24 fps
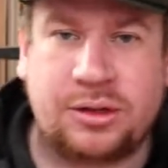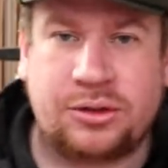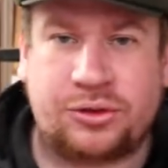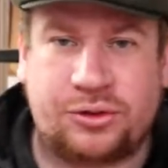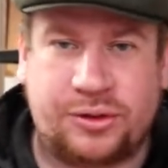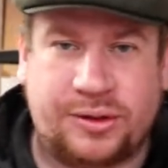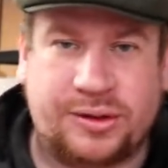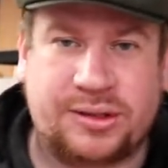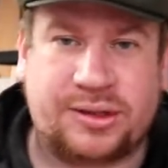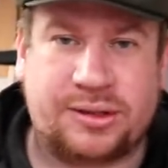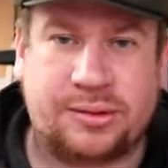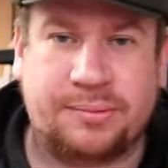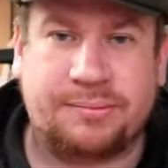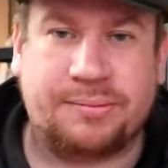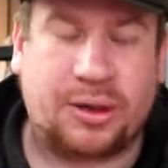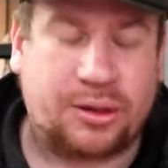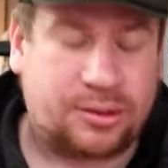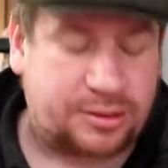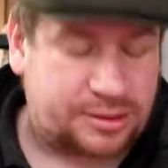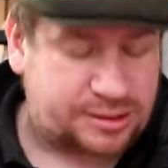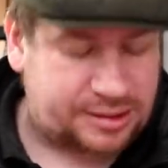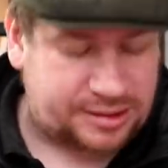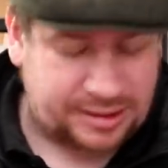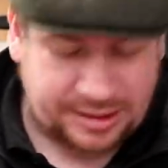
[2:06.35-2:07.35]
drill some
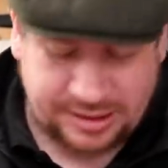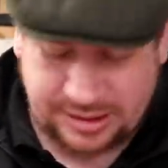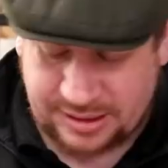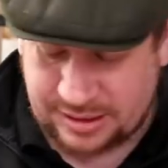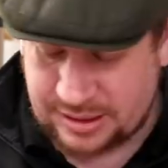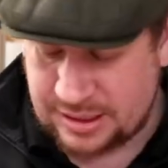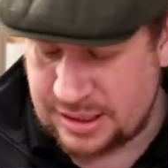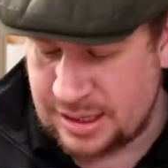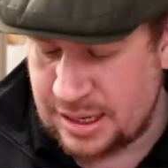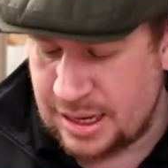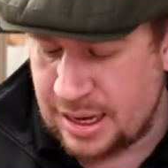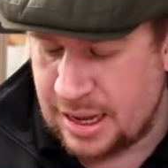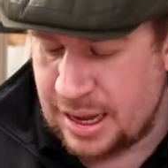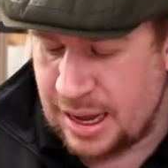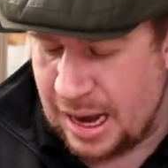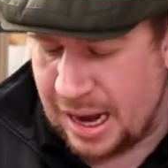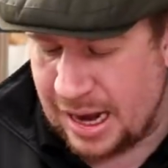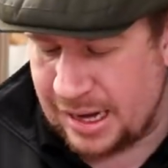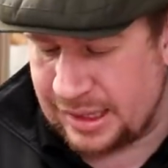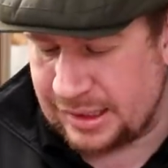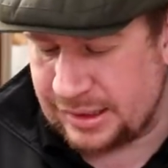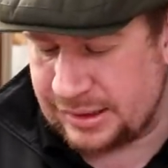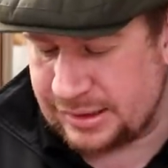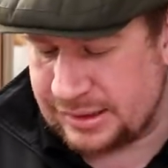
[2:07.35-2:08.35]
bolts in,
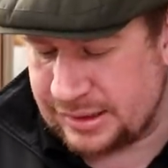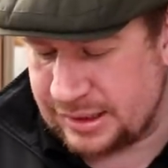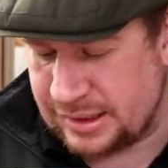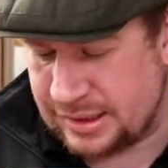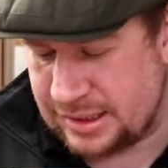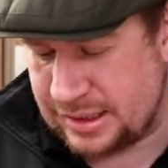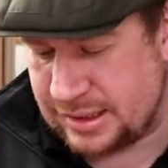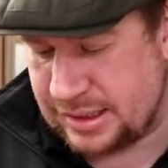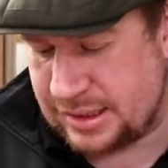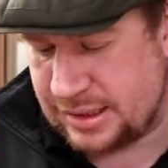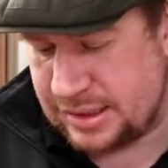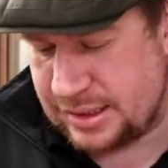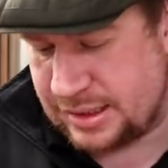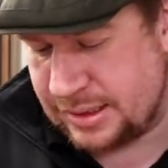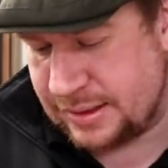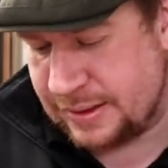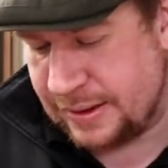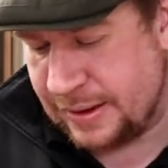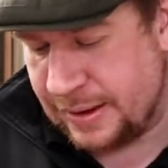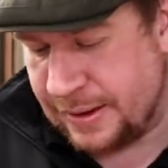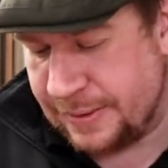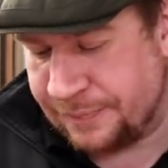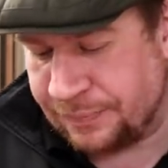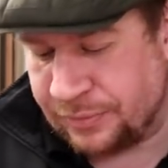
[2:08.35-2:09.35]
and
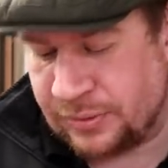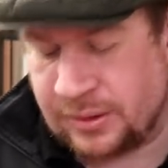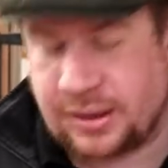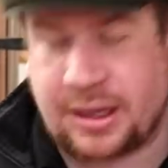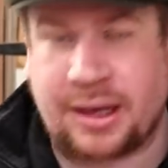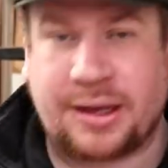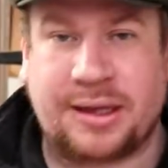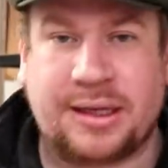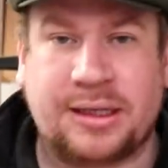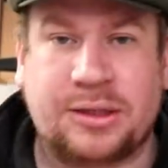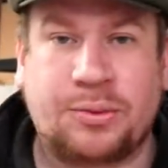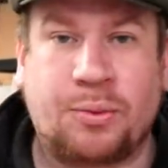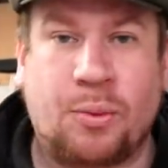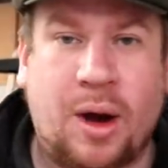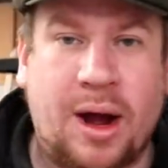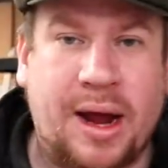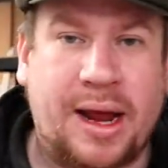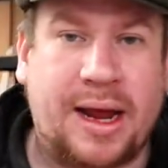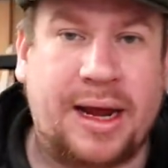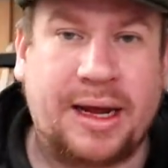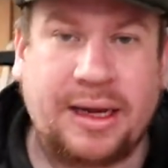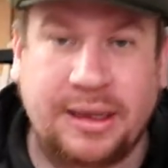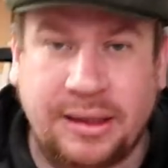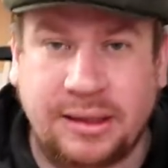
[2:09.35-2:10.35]
uh, get this
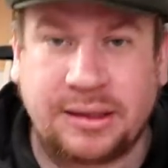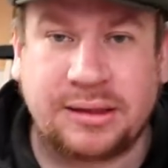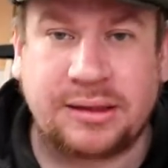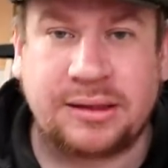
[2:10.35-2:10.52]
wire